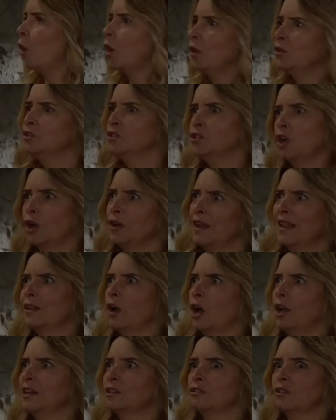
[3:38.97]
One
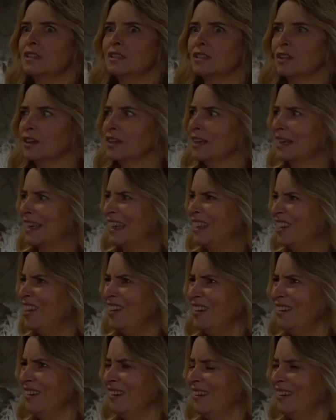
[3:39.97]
non-alcoholic drink's not going to kill
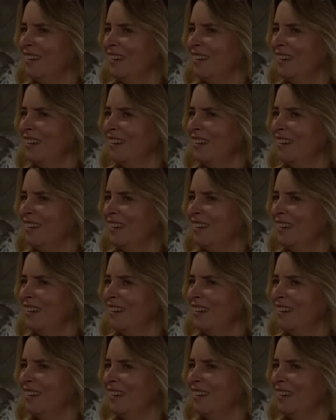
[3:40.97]
her.